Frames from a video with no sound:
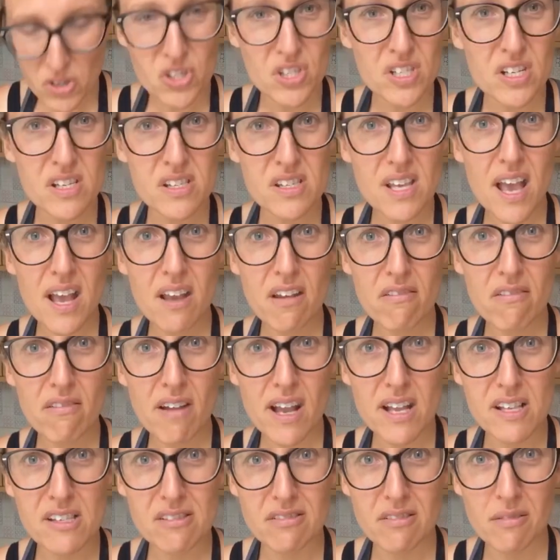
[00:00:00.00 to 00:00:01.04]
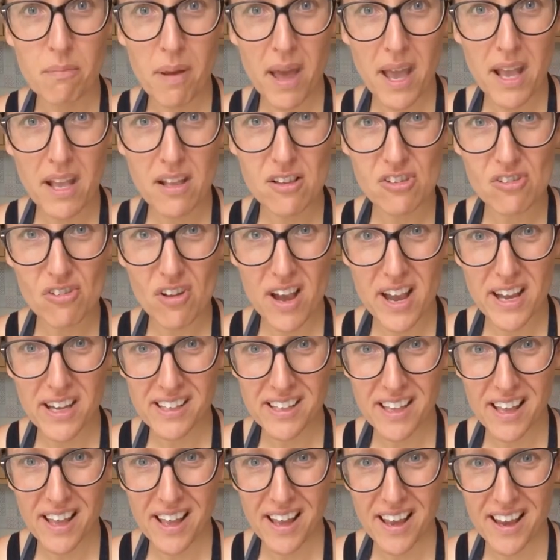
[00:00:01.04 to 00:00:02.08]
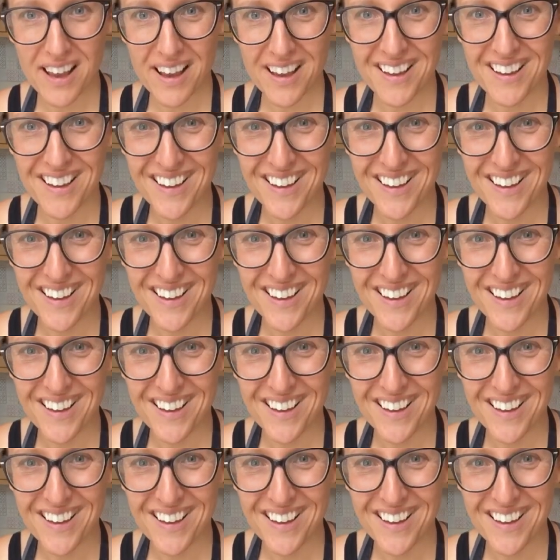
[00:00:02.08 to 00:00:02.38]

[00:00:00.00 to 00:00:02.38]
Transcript: a decorator and paint dry, isn't it?